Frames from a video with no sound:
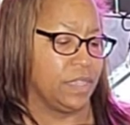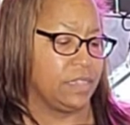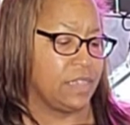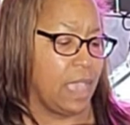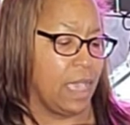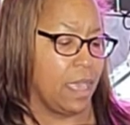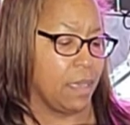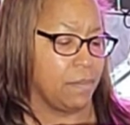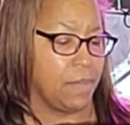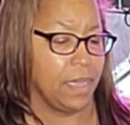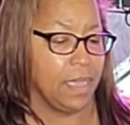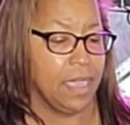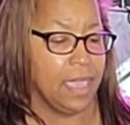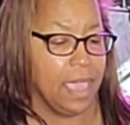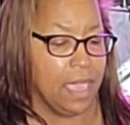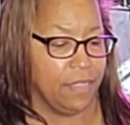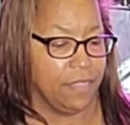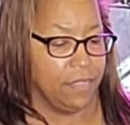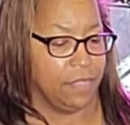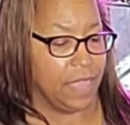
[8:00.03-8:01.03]
the top.
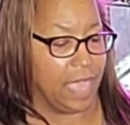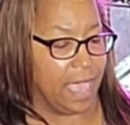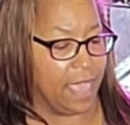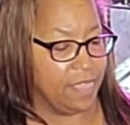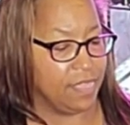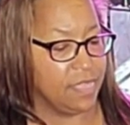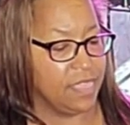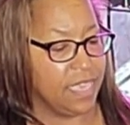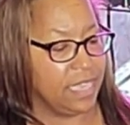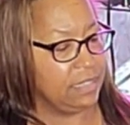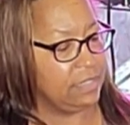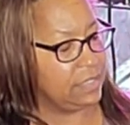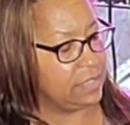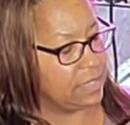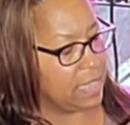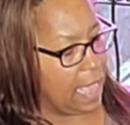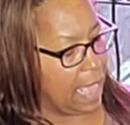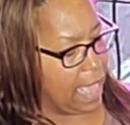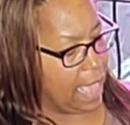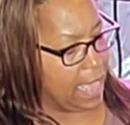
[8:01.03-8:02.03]
And
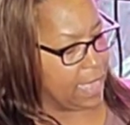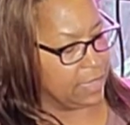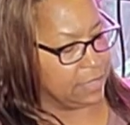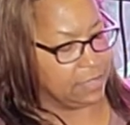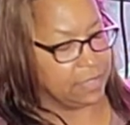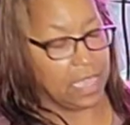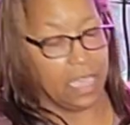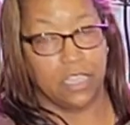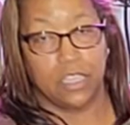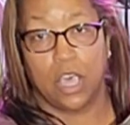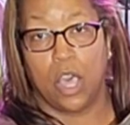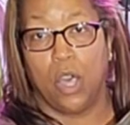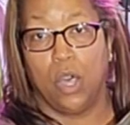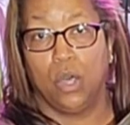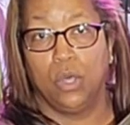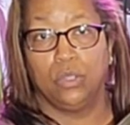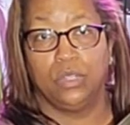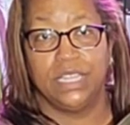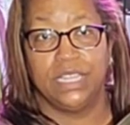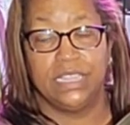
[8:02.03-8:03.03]
this has a
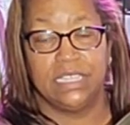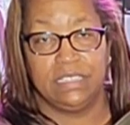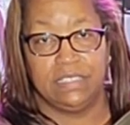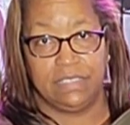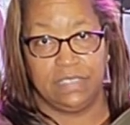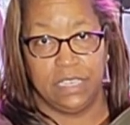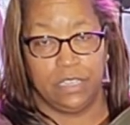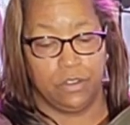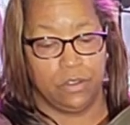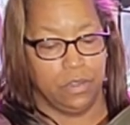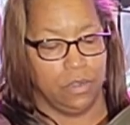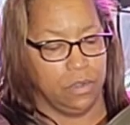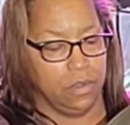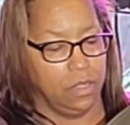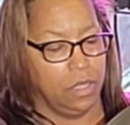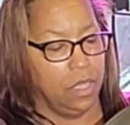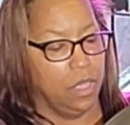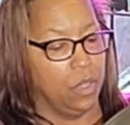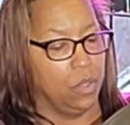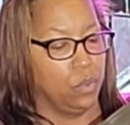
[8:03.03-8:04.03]
hole in the center,
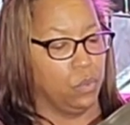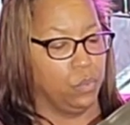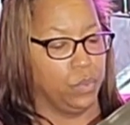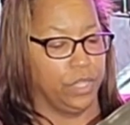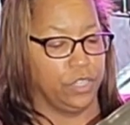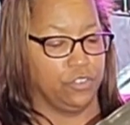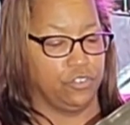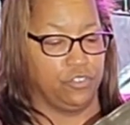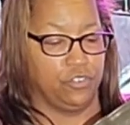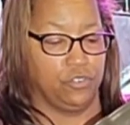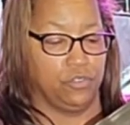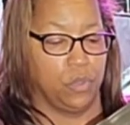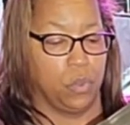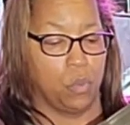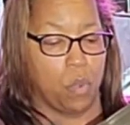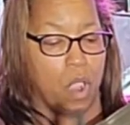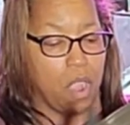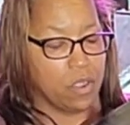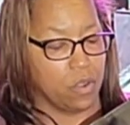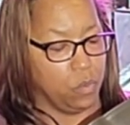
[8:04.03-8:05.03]
which
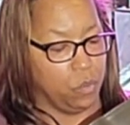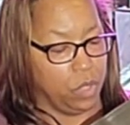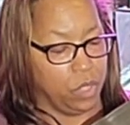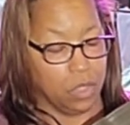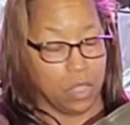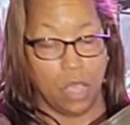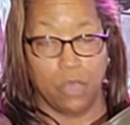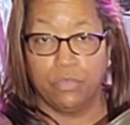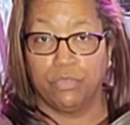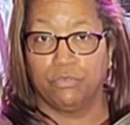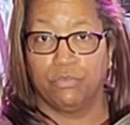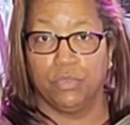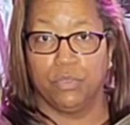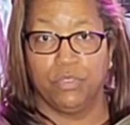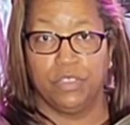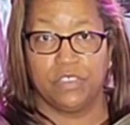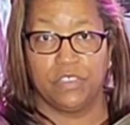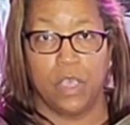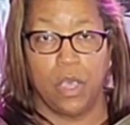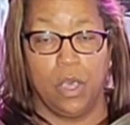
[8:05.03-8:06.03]
the water will go
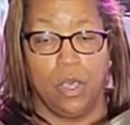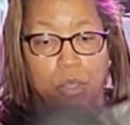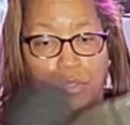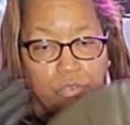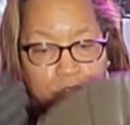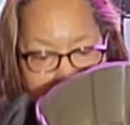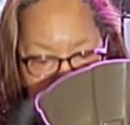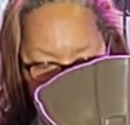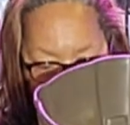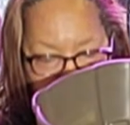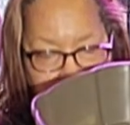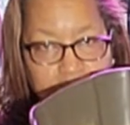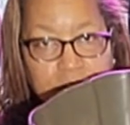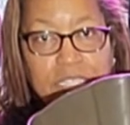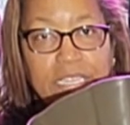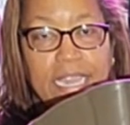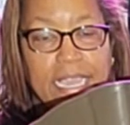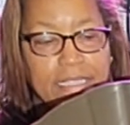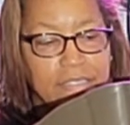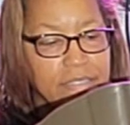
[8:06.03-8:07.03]
through this hole down to
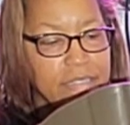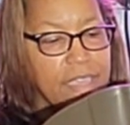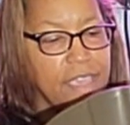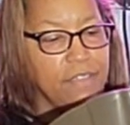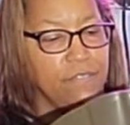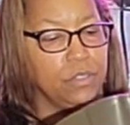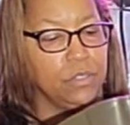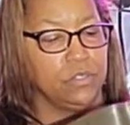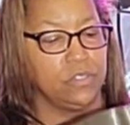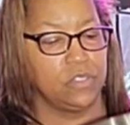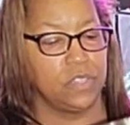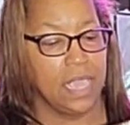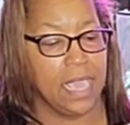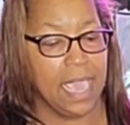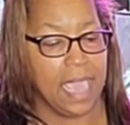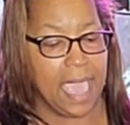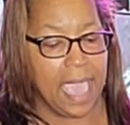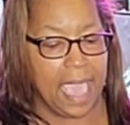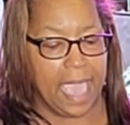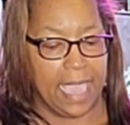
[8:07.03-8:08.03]
the next levels.
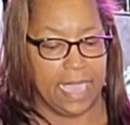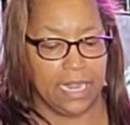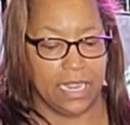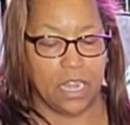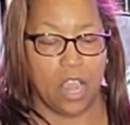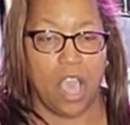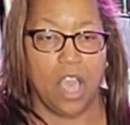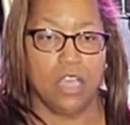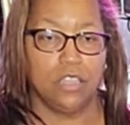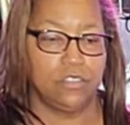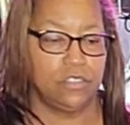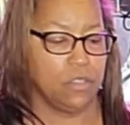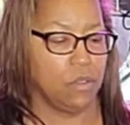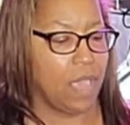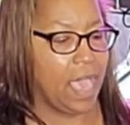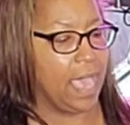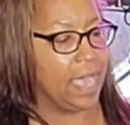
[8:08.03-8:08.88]
And it also